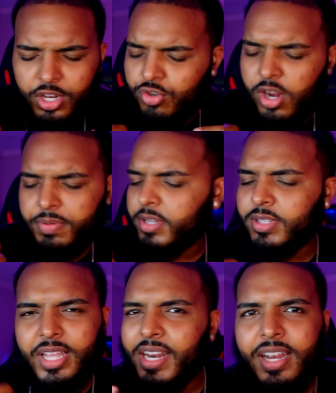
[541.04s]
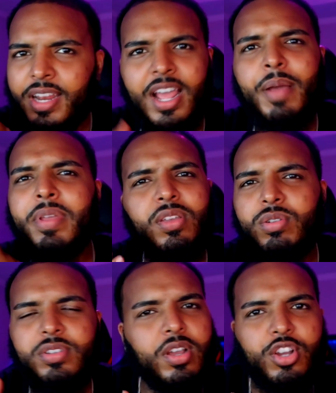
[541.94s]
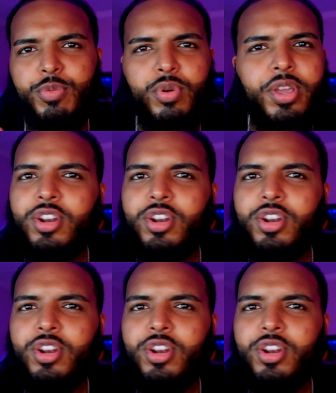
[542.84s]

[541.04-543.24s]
for the interruption. I'm like, yo, it's all good, bro.